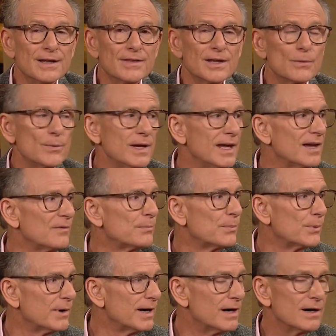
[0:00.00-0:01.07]
that we have
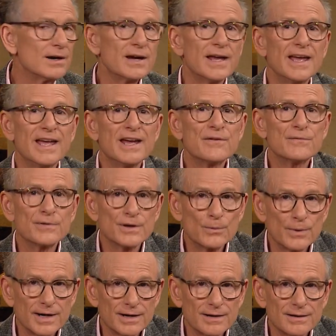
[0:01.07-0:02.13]
prayer
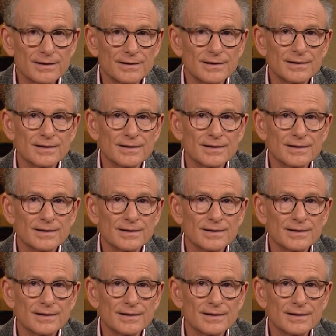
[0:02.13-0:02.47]
everywhere.